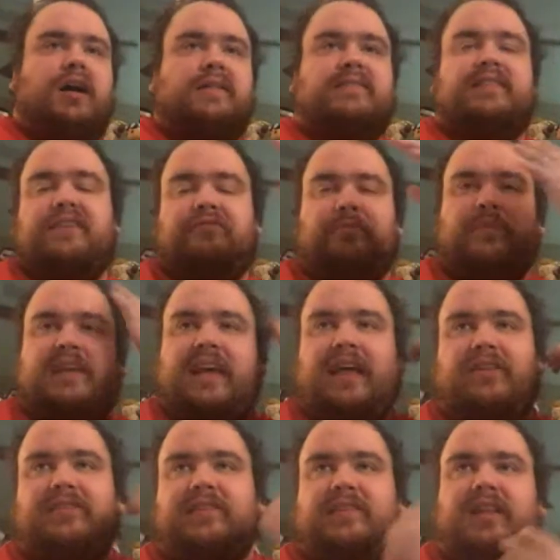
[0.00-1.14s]
Saved from the
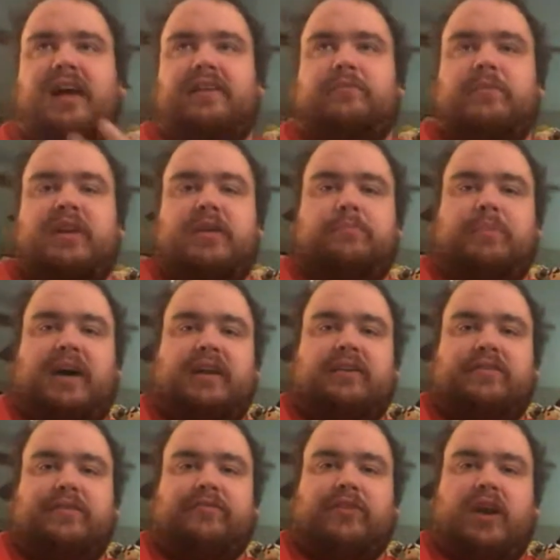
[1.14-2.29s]
gallows at the last minute by
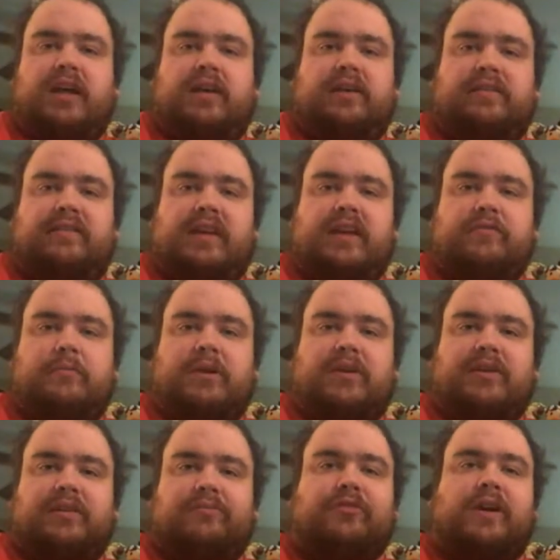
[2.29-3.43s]
his Native
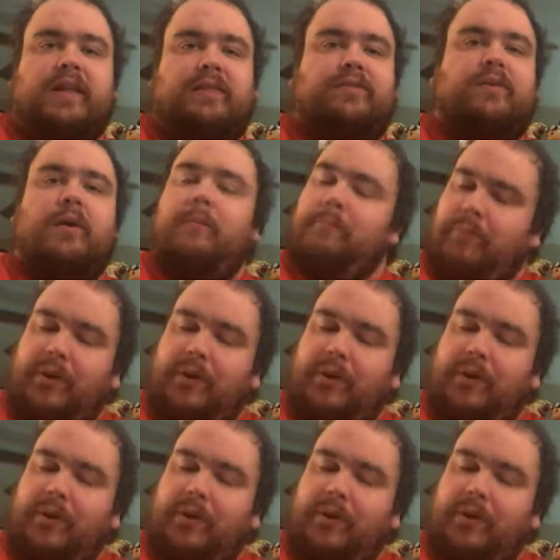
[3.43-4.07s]
American friends,